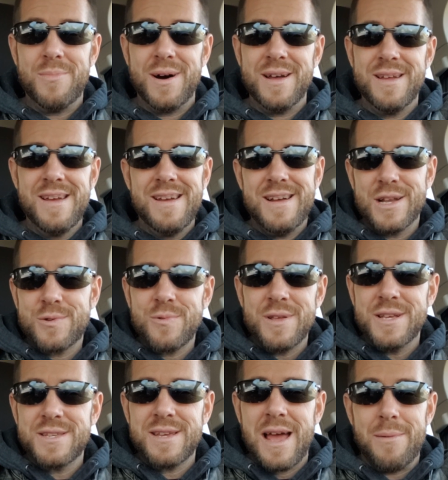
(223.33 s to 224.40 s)
But it's
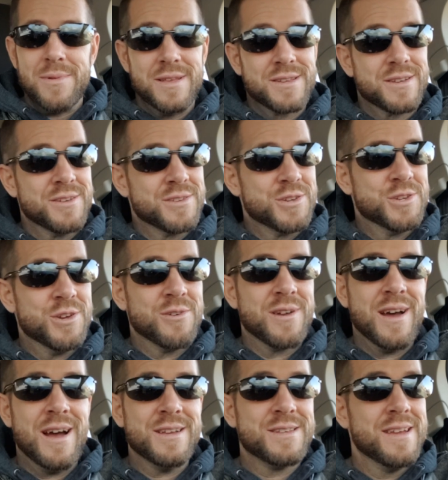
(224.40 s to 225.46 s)
really sad. But this goes to show,
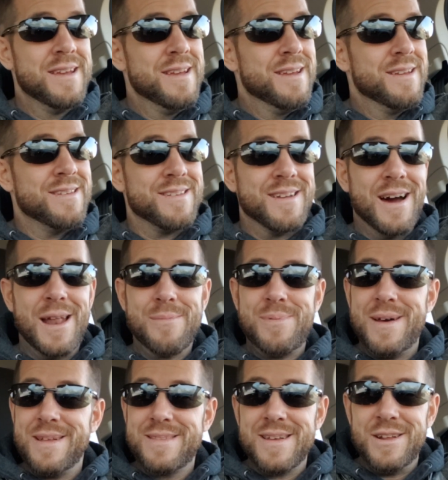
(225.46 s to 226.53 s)
guys, you got to
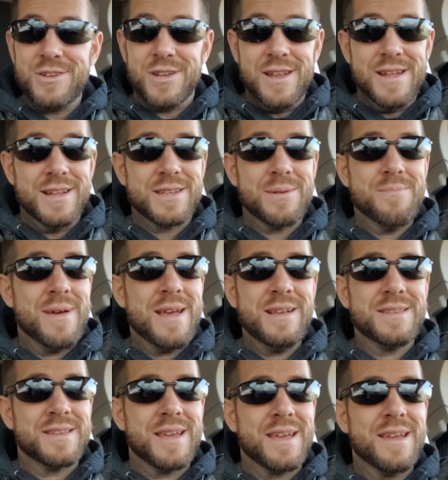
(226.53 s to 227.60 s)
pay attention. And it's
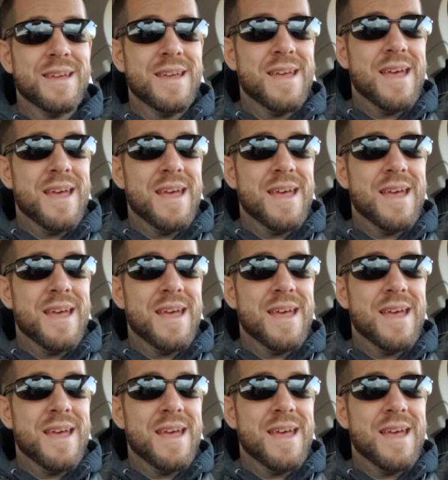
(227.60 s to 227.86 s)
amazing